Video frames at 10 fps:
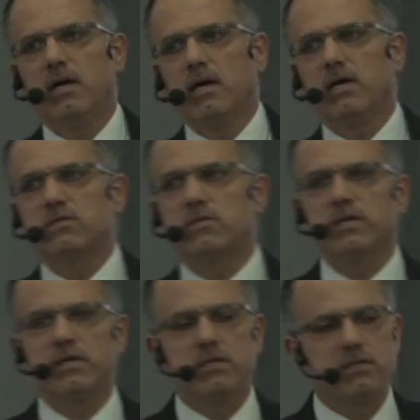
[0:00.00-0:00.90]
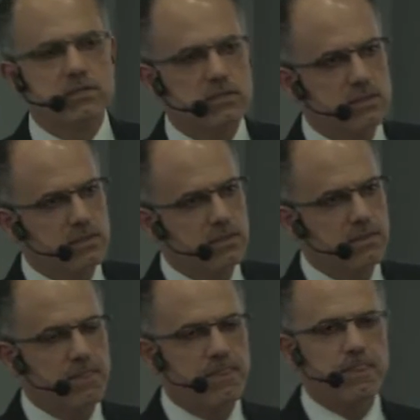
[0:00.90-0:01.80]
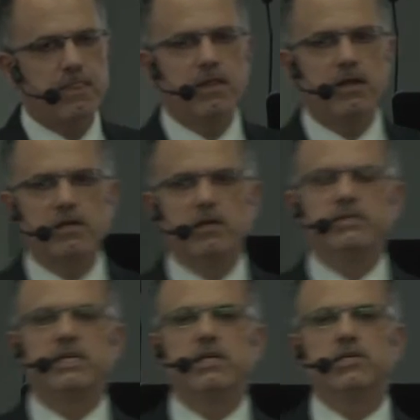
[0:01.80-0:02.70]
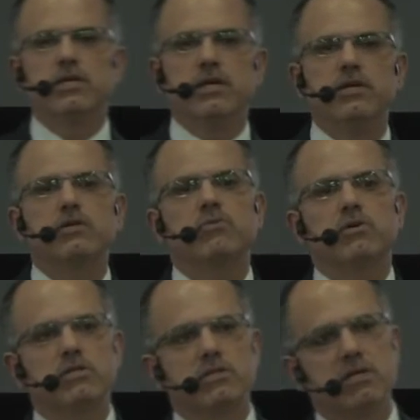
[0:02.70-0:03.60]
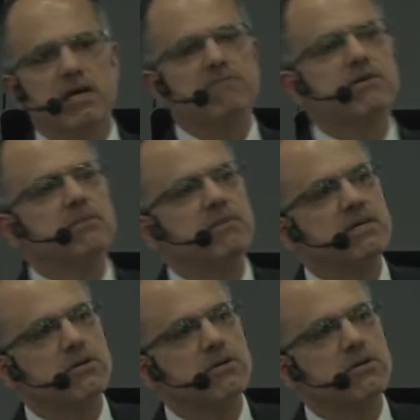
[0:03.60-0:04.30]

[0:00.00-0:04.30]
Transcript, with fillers: Electronics, communication, and networks have common